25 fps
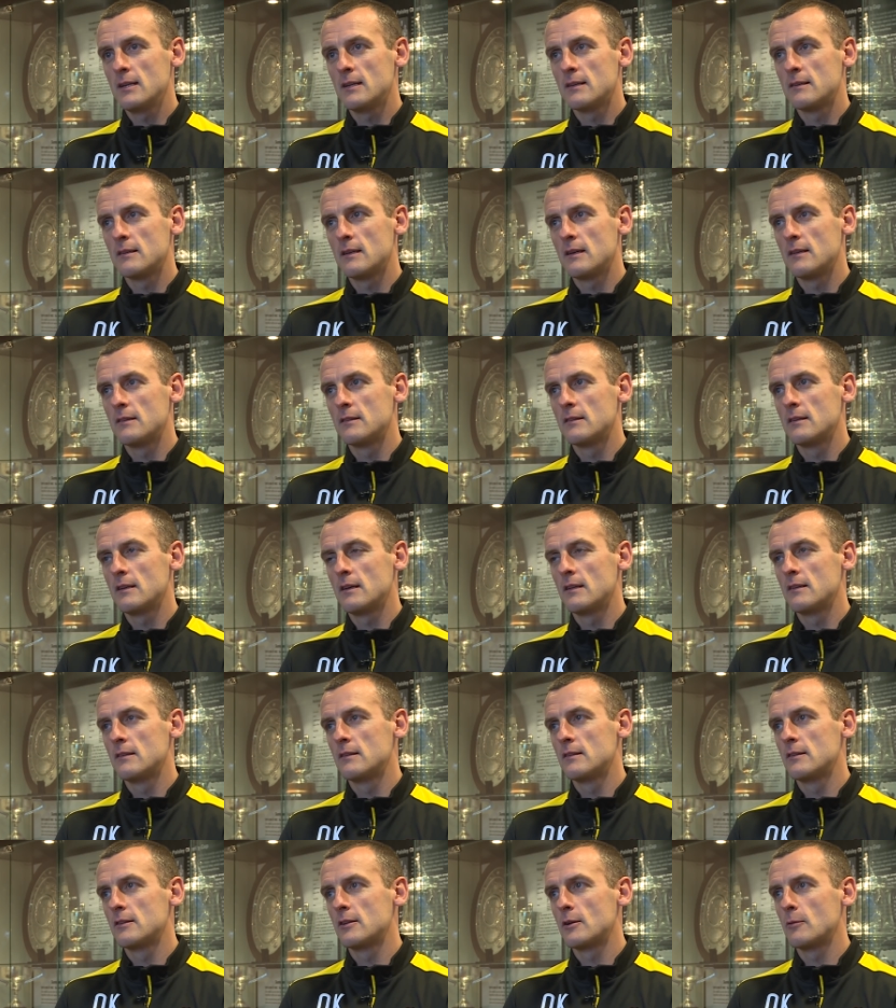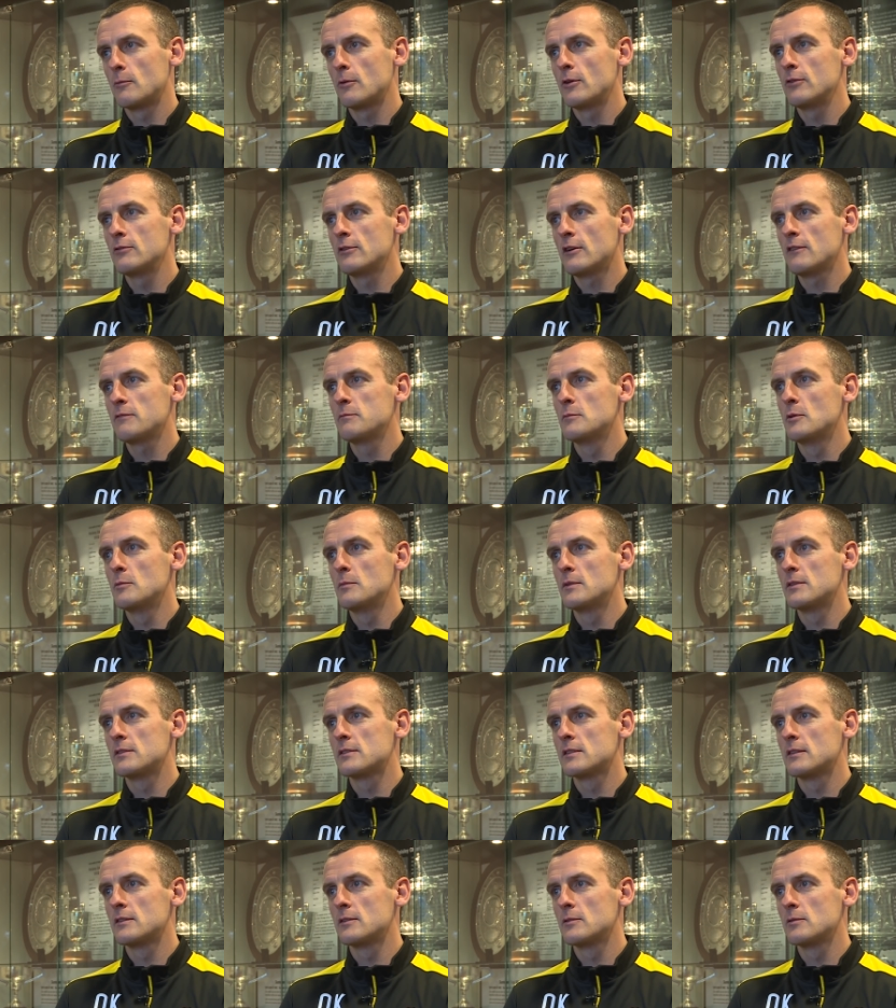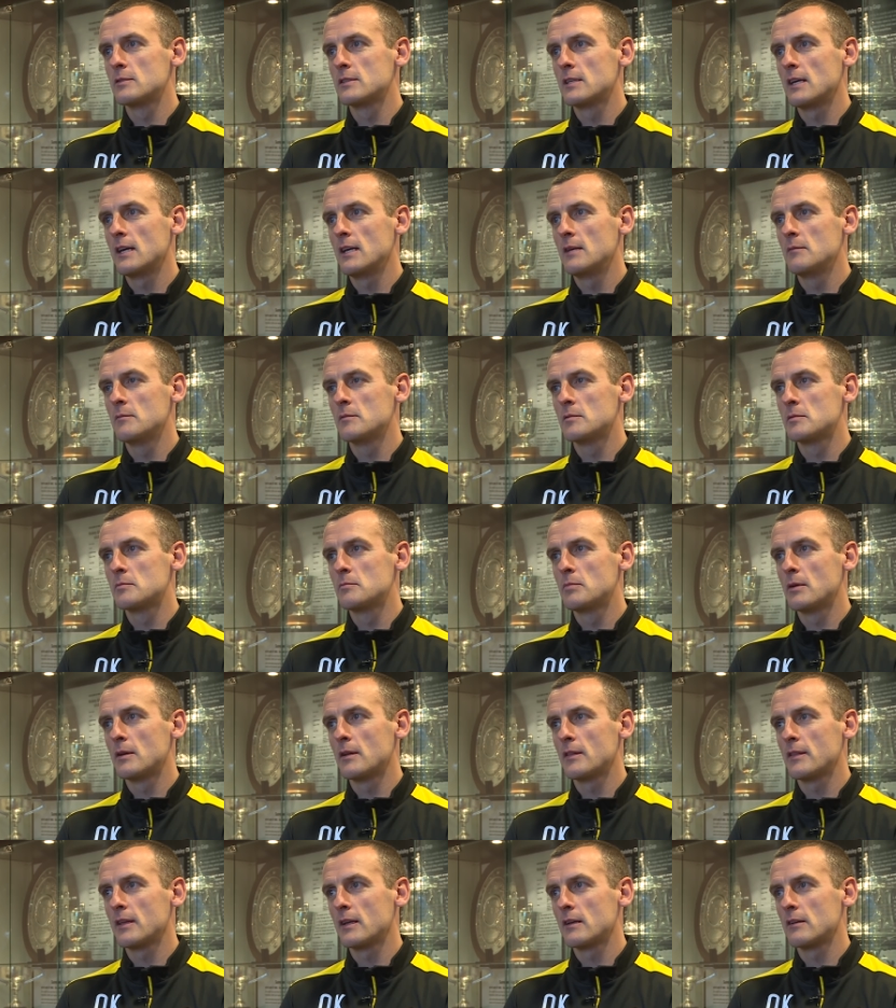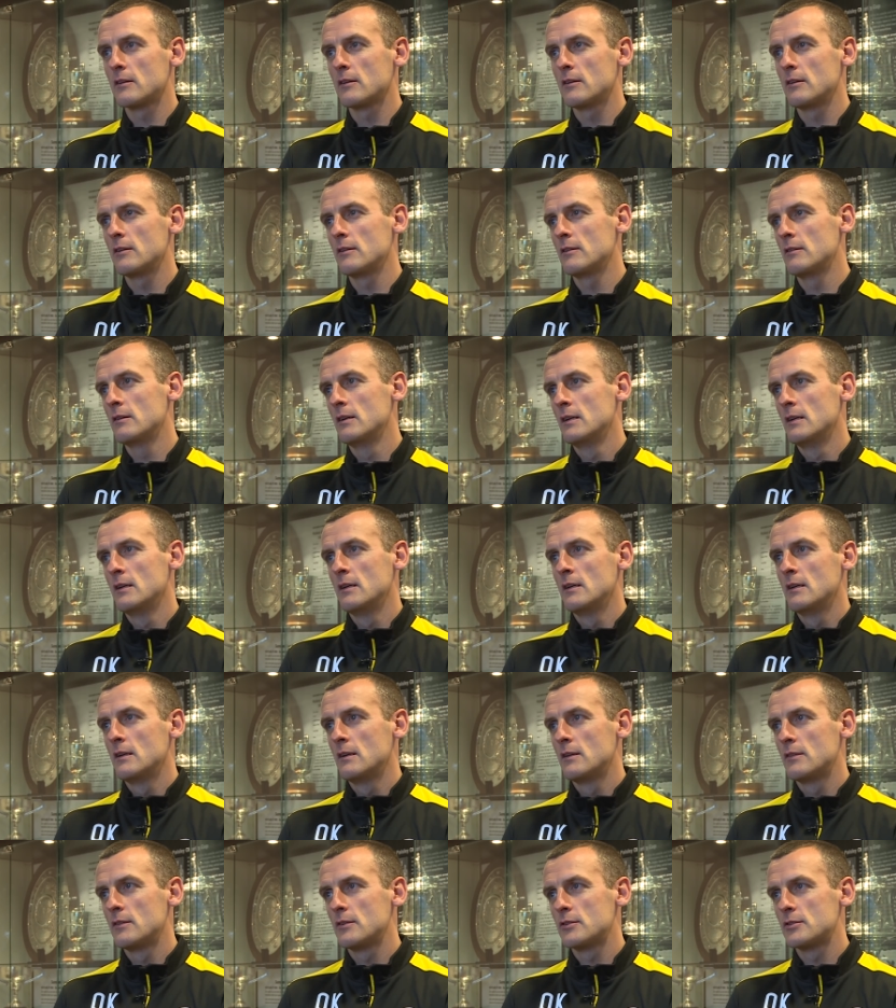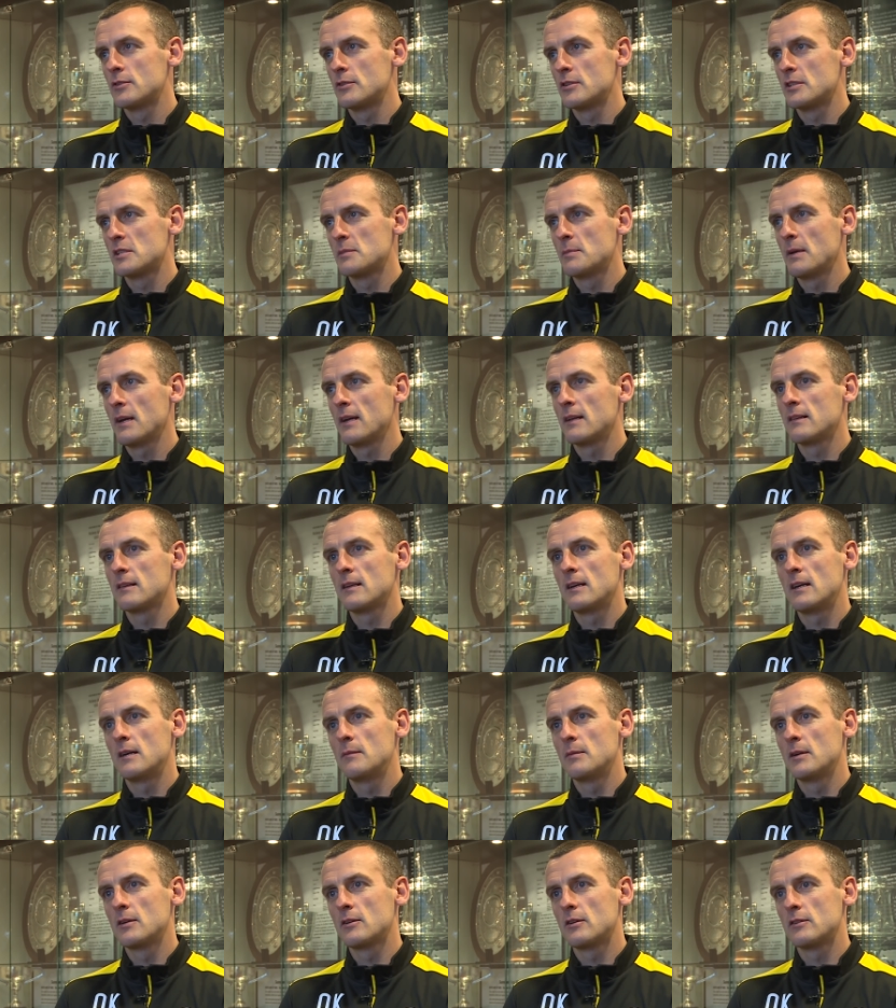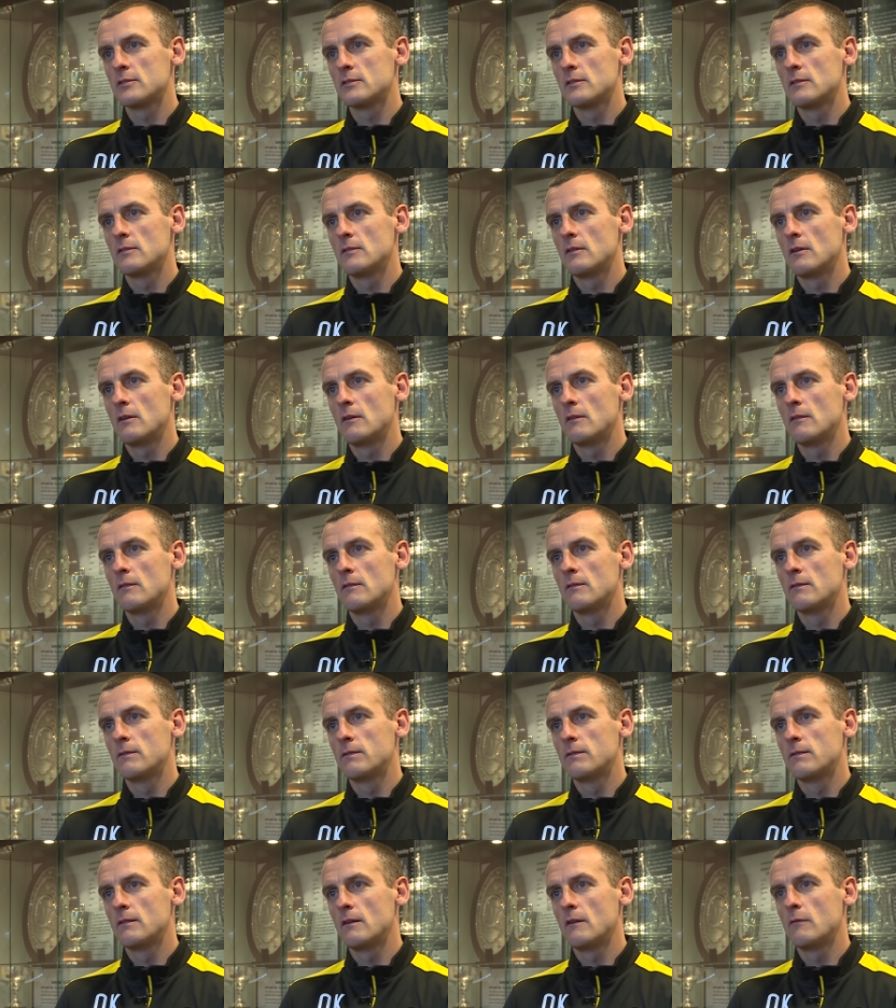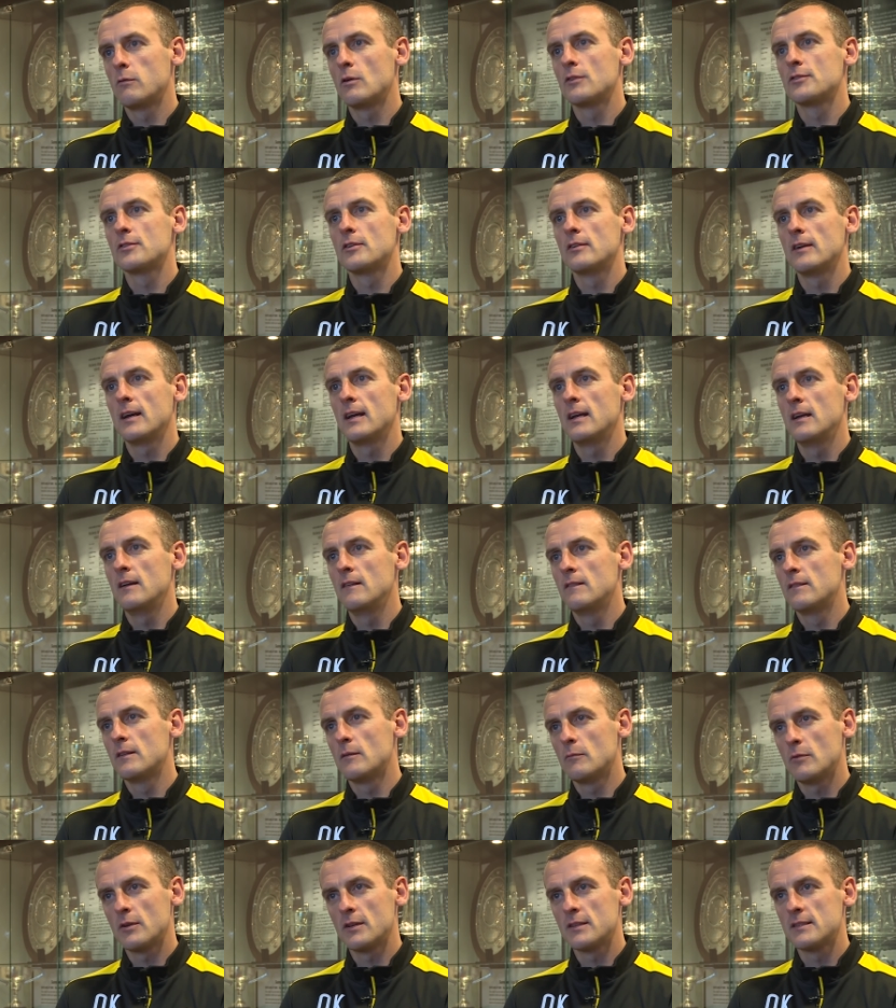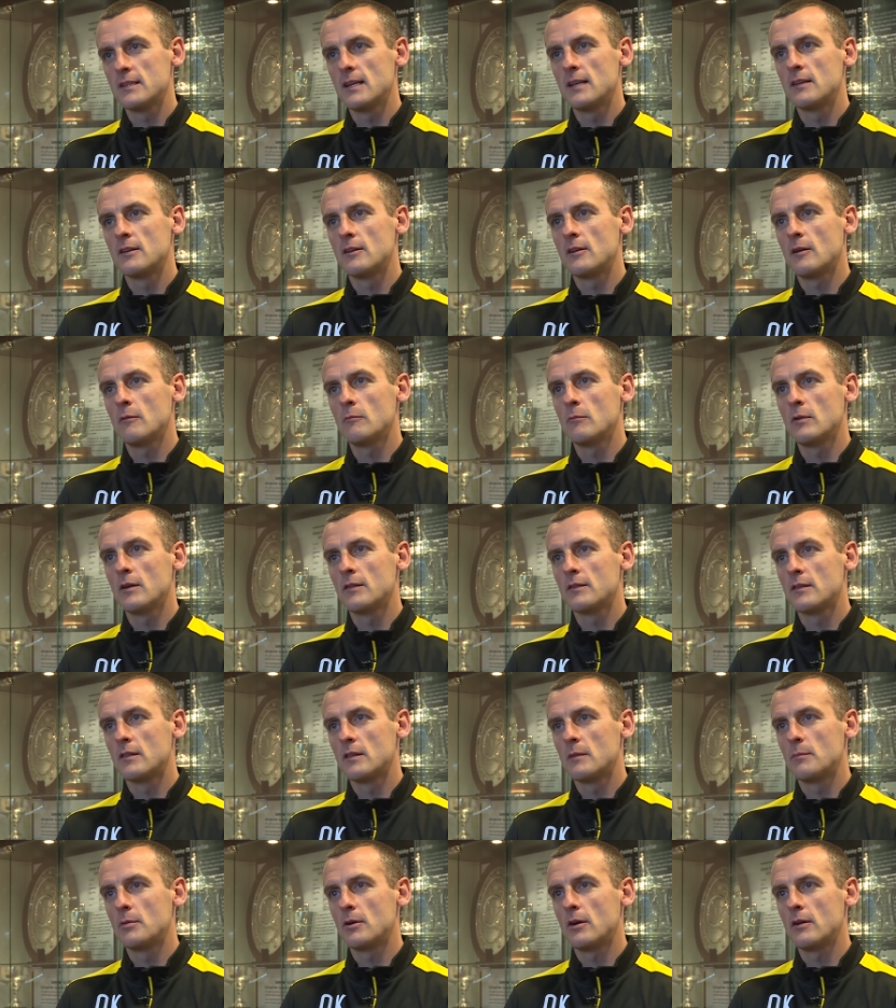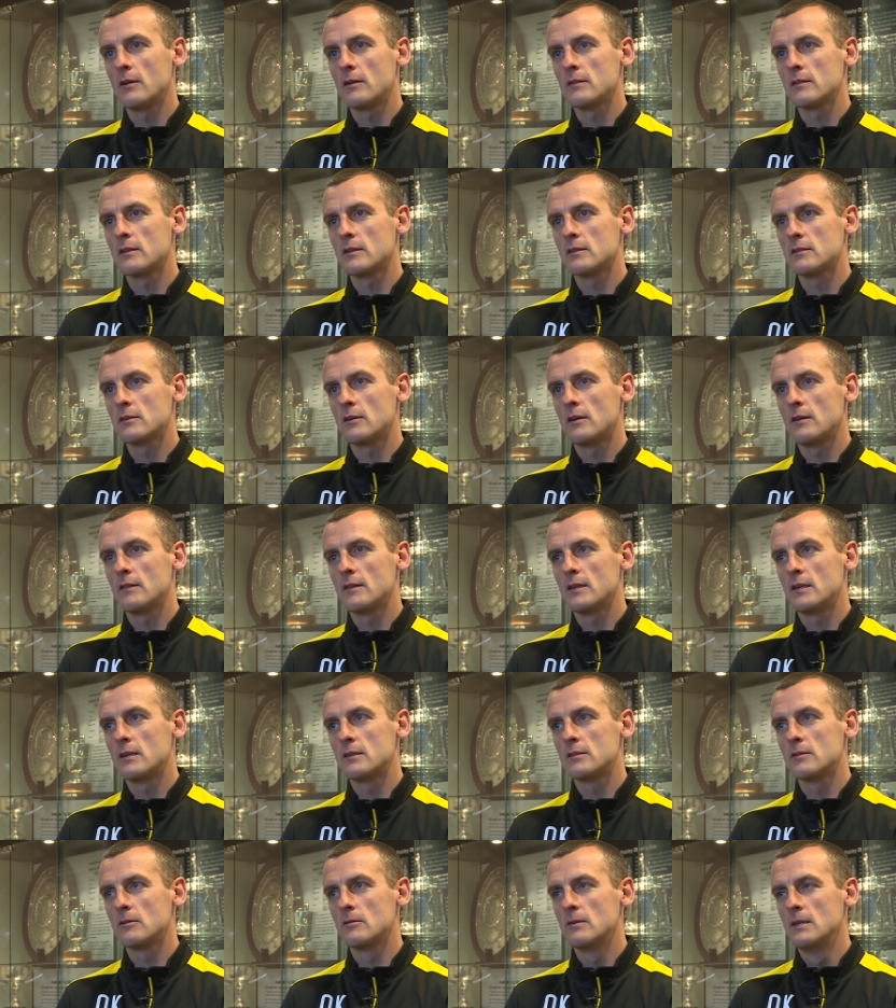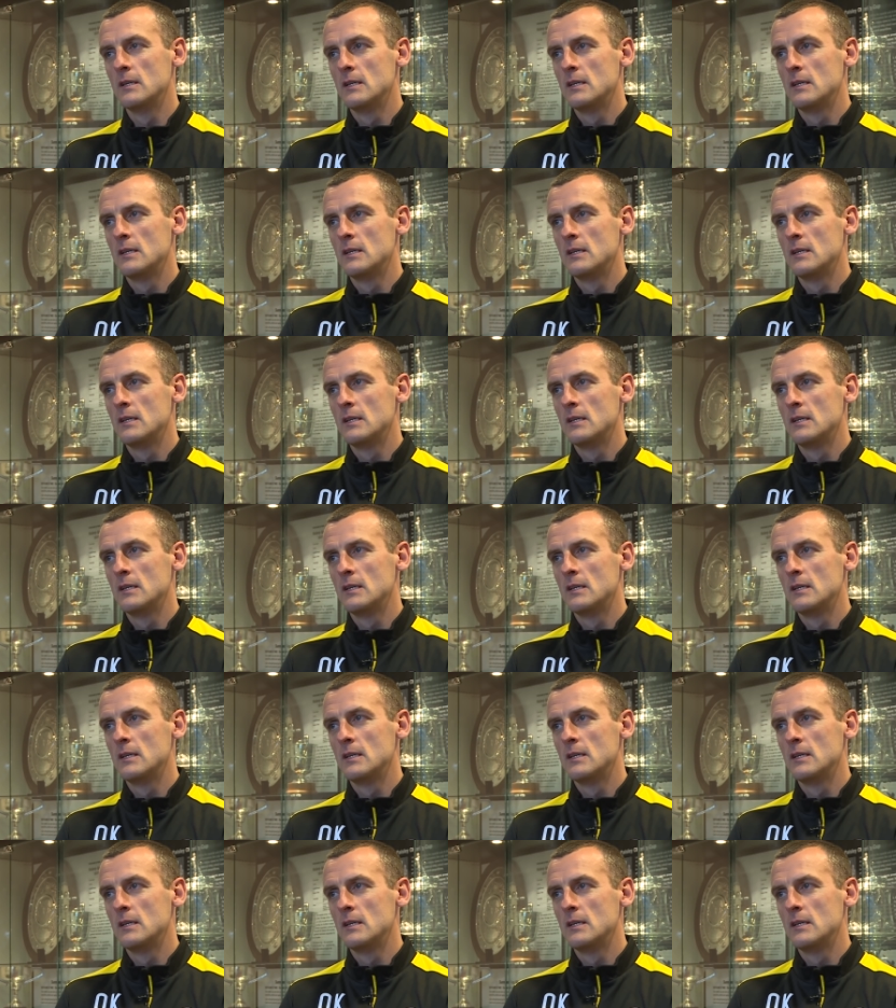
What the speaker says: And there were rough moments in those times, but I think now there's a respect there because of what's arrived and what it's ended up with and the product that's got there. So